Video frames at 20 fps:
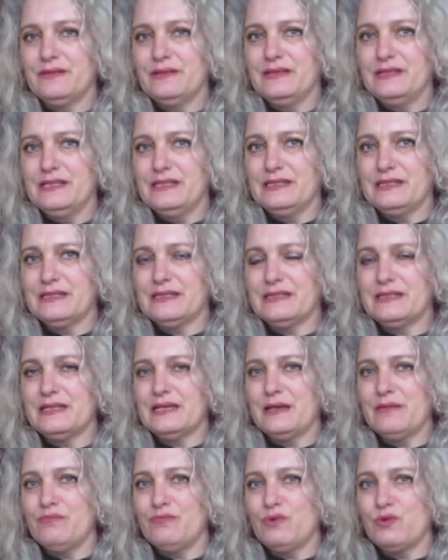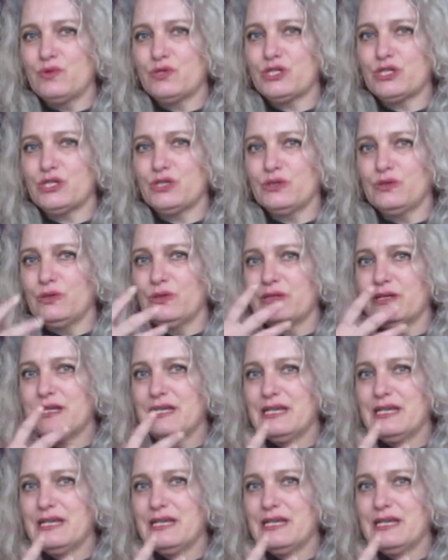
this emotional